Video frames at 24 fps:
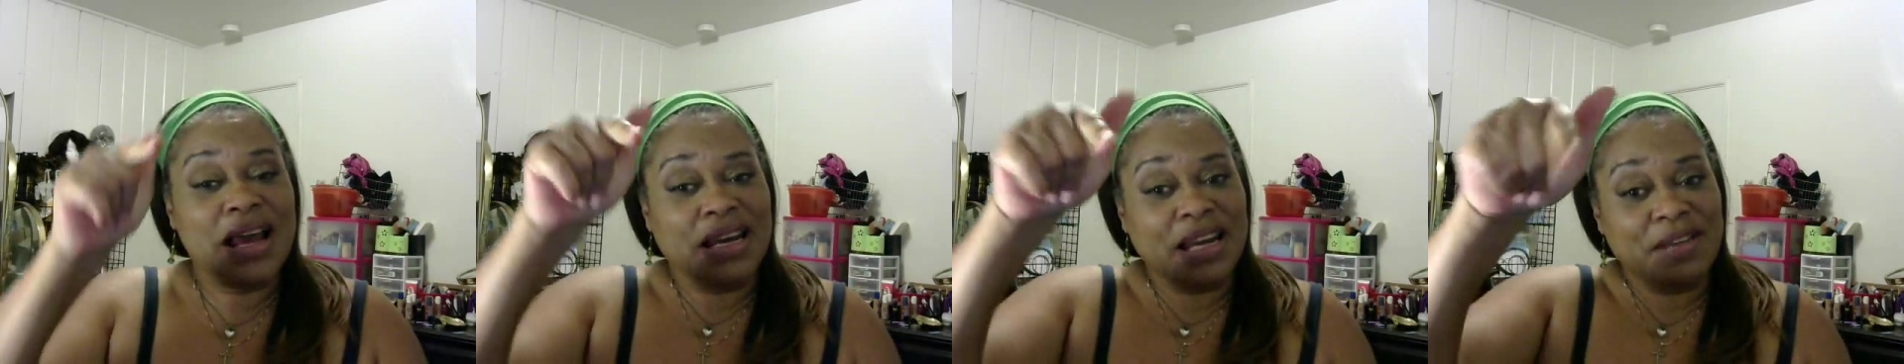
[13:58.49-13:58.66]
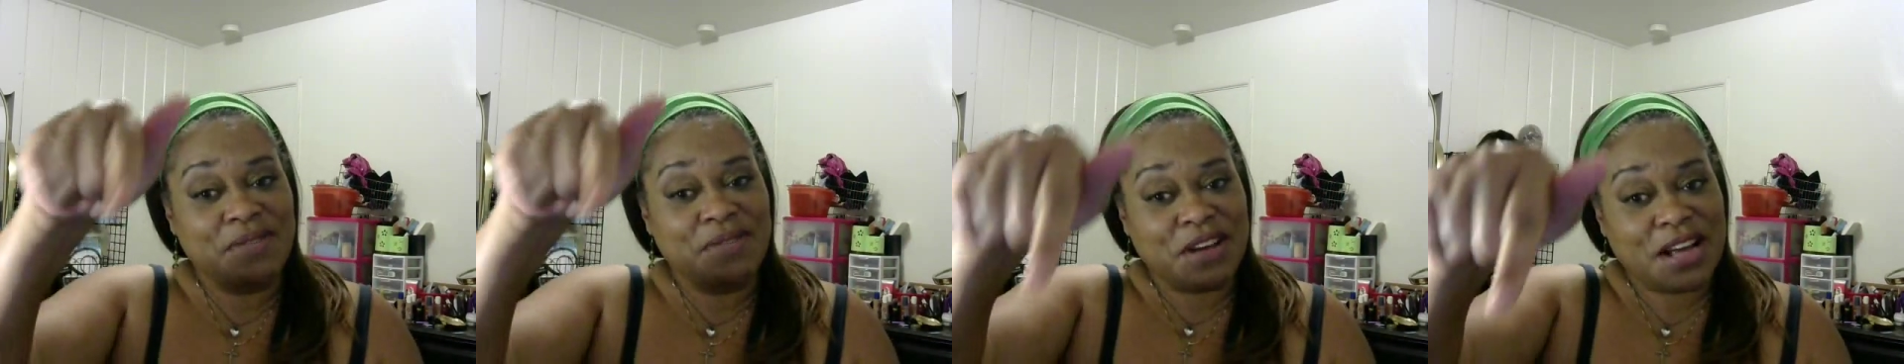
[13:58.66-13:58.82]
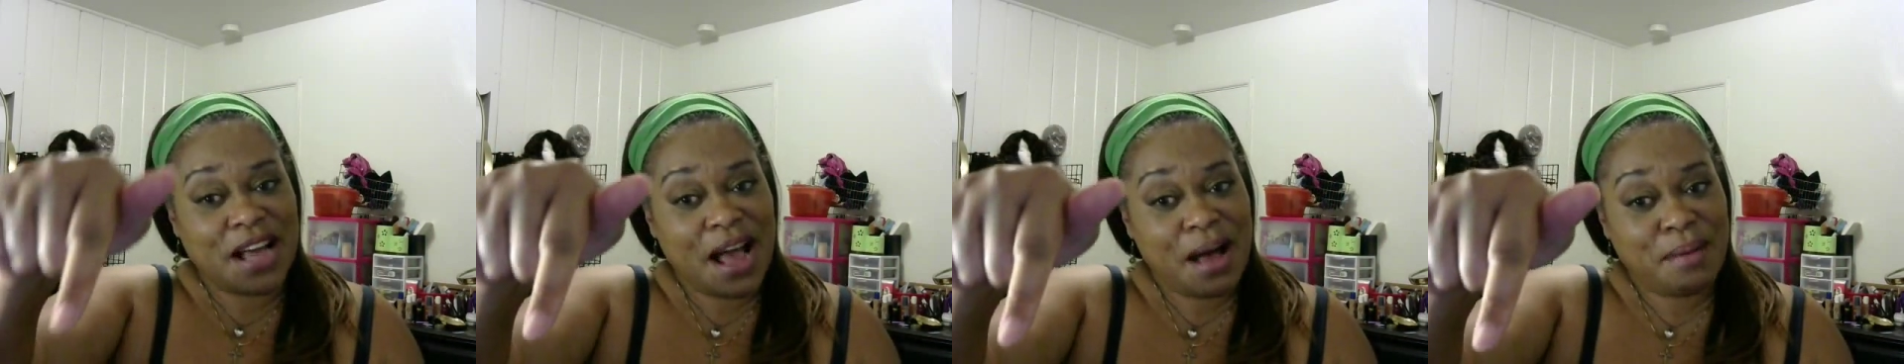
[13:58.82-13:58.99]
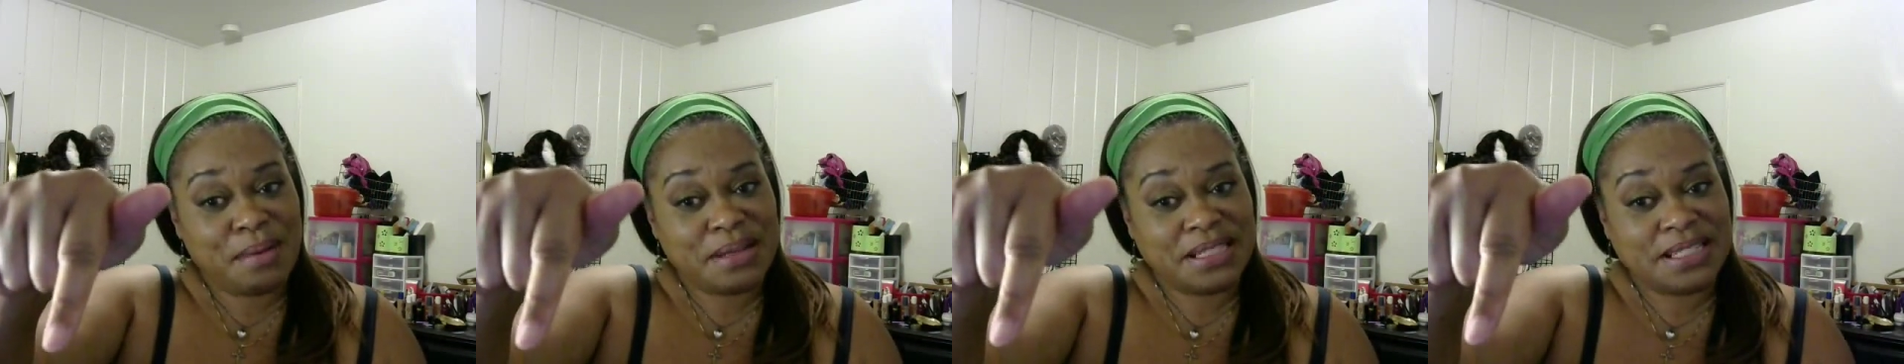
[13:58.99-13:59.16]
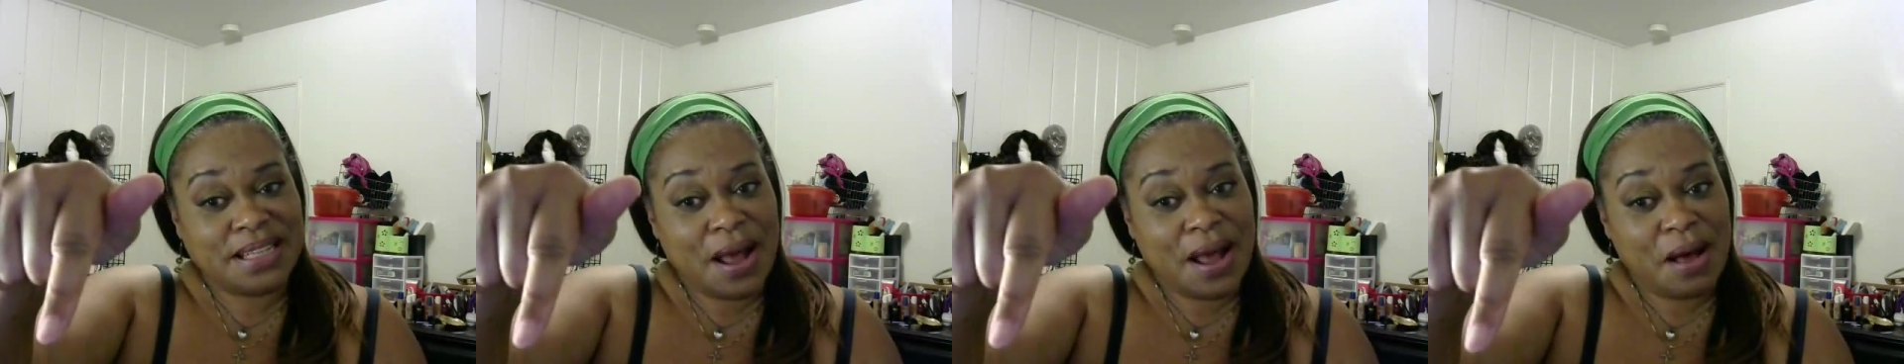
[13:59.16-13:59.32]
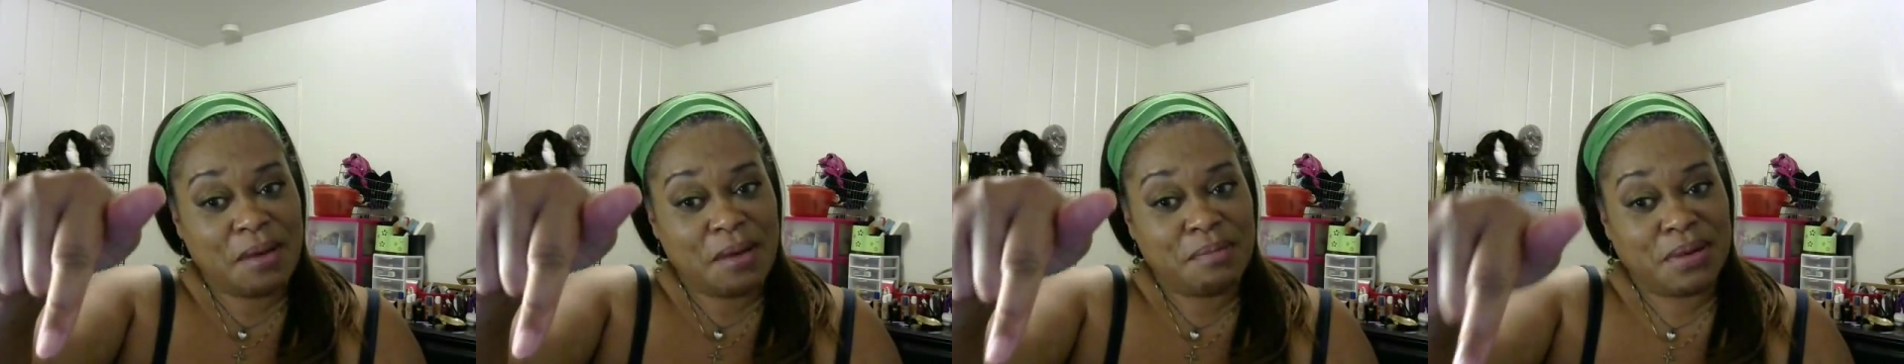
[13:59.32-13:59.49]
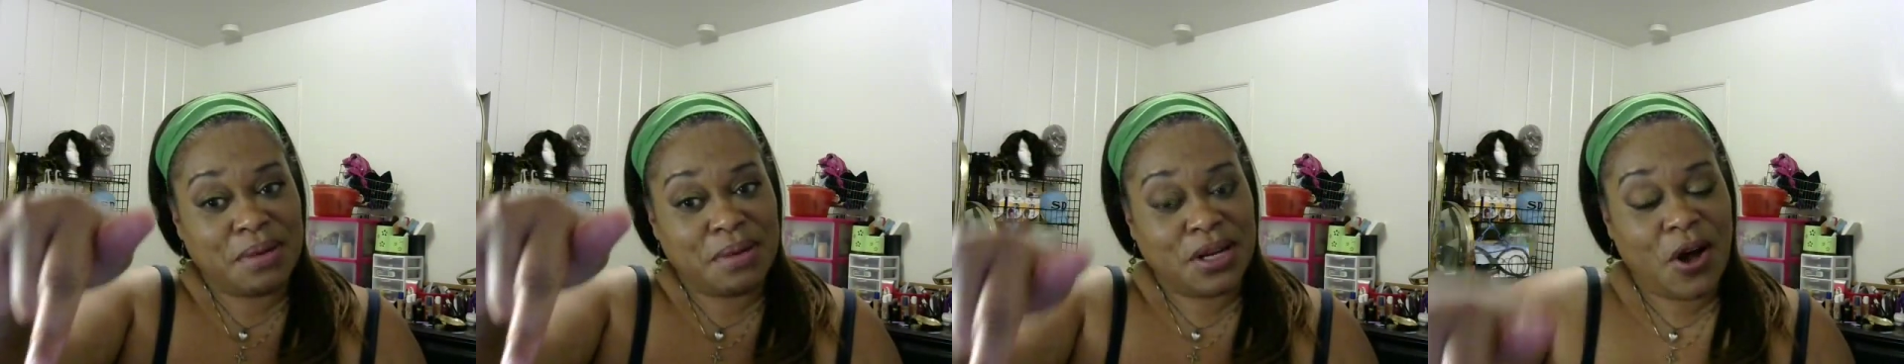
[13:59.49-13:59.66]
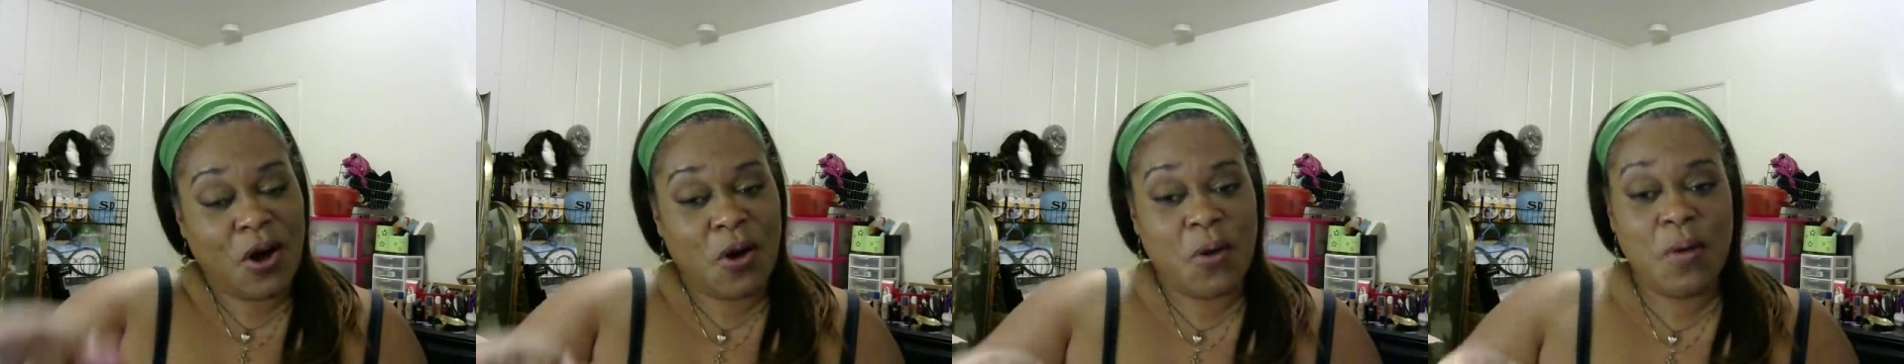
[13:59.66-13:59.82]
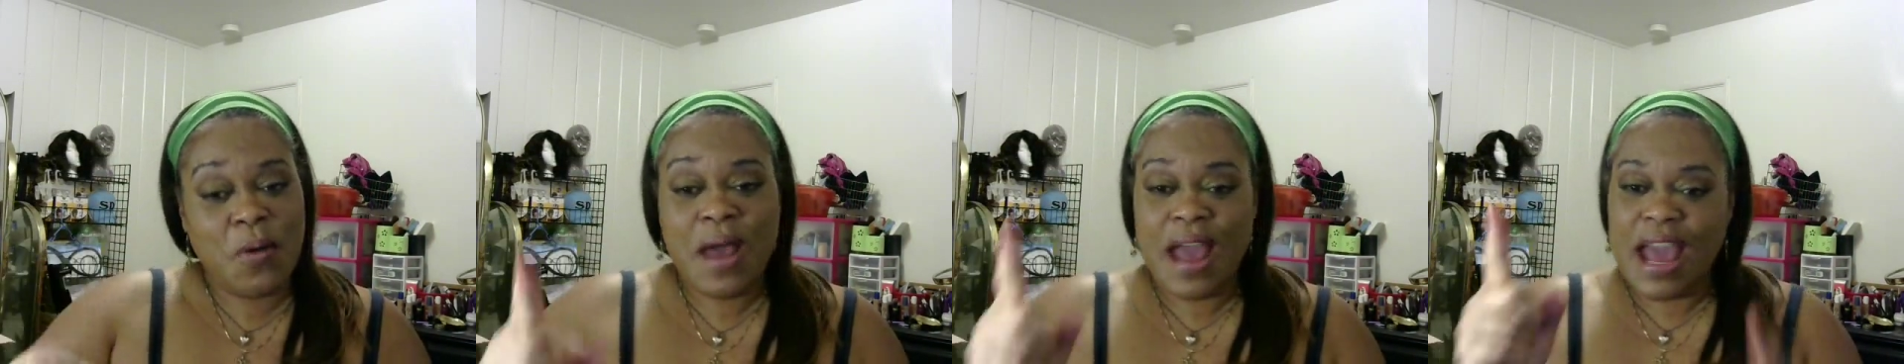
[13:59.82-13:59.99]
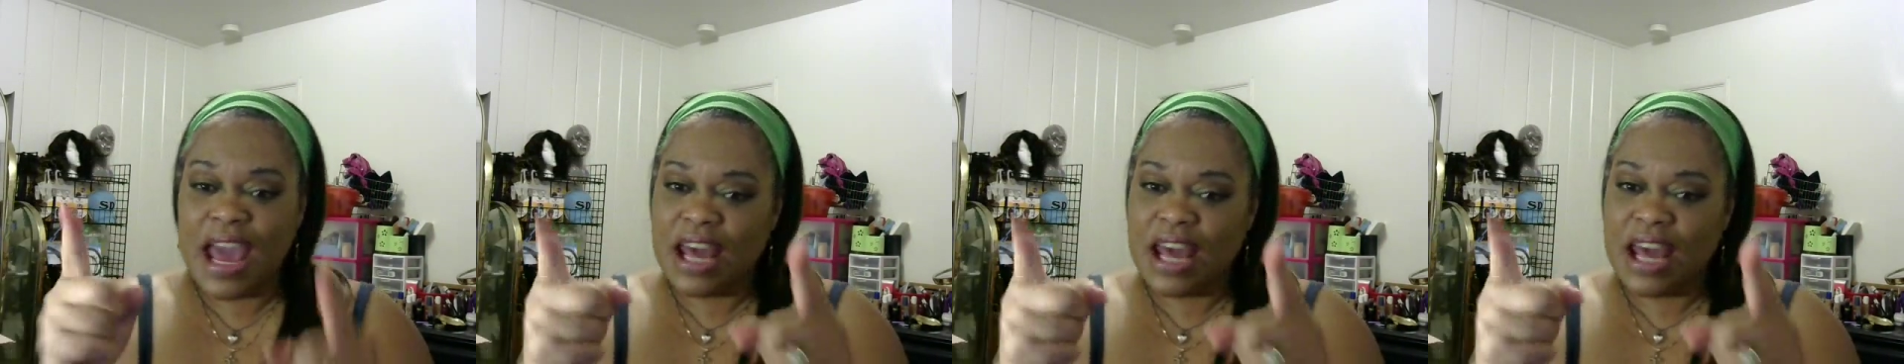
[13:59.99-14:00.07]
Leave your comments down below,